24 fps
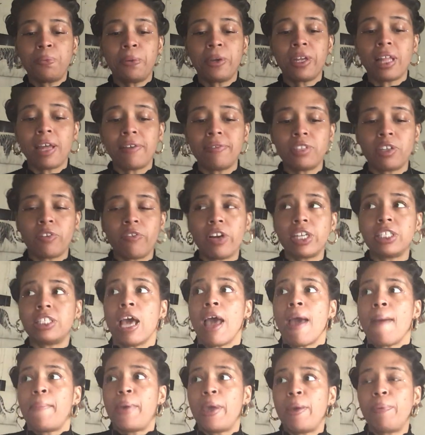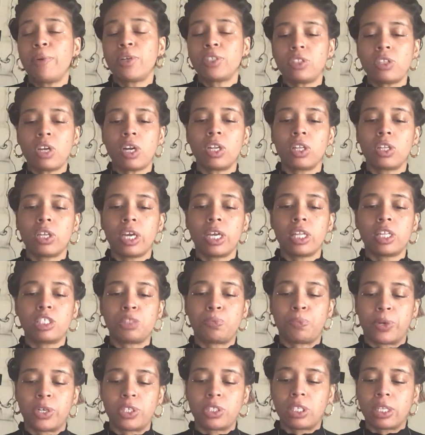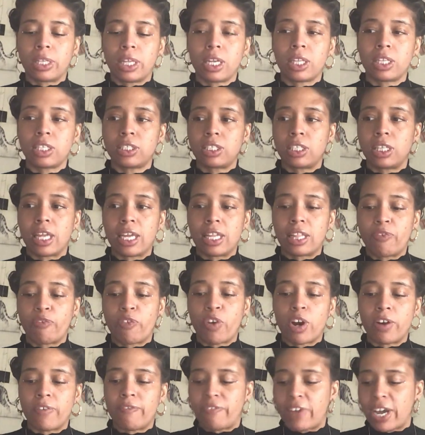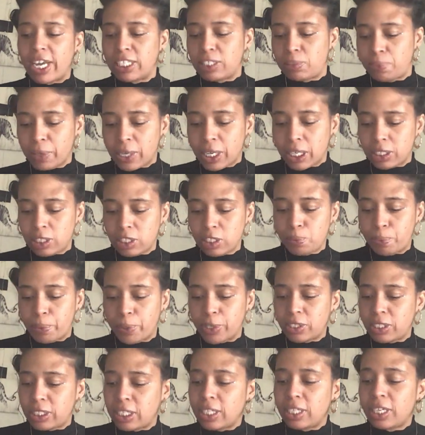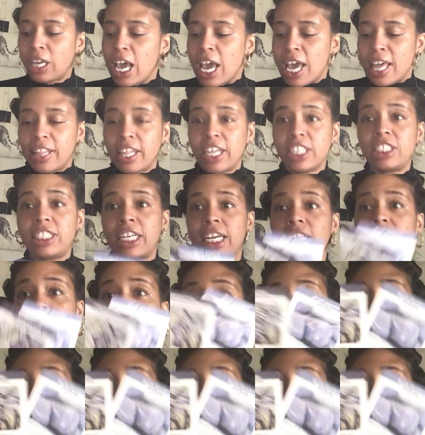speak life to their friends. People are starting to look at this person like, listen, like for advice, because this person, they change